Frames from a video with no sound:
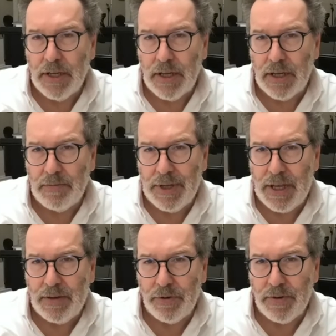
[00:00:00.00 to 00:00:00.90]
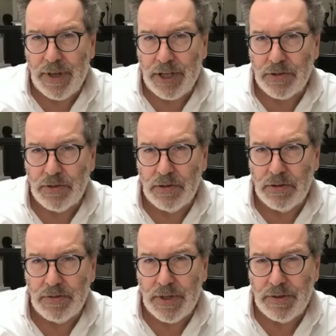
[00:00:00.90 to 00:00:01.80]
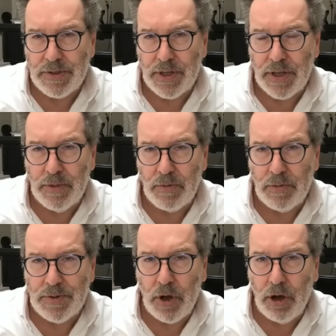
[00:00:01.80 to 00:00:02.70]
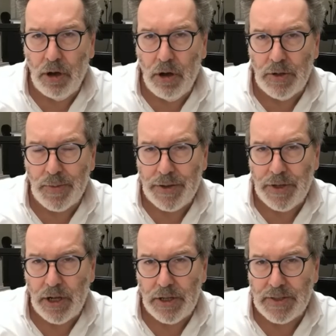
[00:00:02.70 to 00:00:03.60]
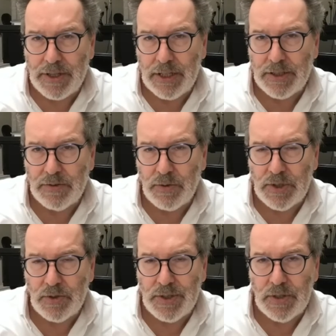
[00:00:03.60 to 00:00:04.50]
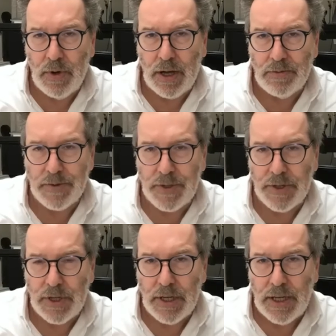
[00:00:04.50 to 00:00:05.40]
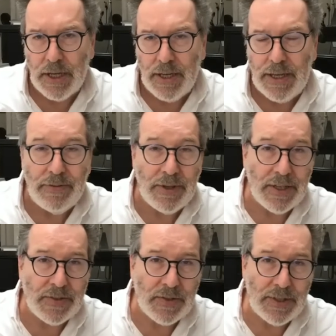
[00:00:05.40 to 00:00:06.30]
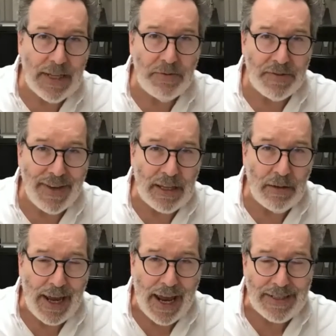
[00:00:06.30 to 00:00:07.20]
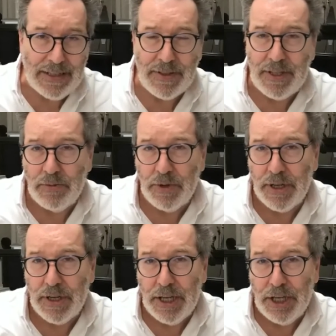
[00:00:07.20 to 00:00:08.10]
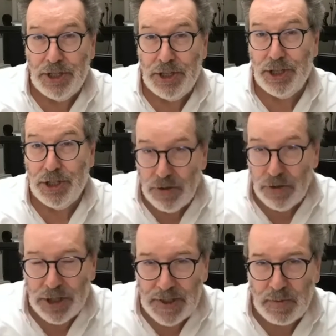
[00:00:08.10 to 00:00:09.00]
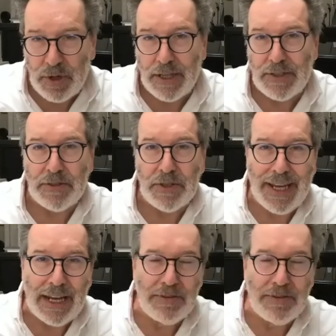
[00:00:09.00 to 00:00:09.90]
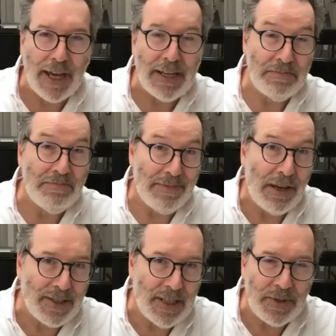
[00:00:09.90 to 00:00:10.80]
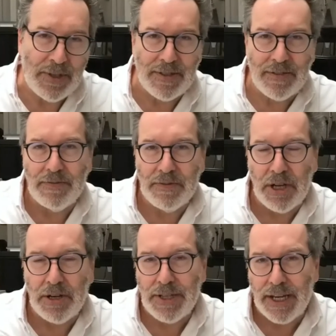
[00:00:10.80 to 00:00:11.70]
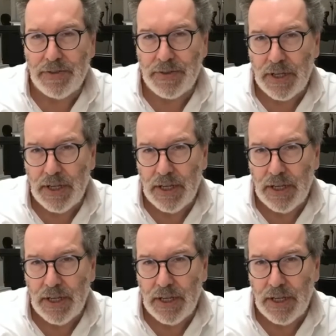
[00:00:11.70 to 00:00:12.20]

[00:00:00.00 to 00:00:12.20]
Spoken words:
And therefore inflation couldn't really return. But what was odd about the early stages of 2021 was that even as levels of economic activity were hugely surprising on the downside, mostly because of lockdowns,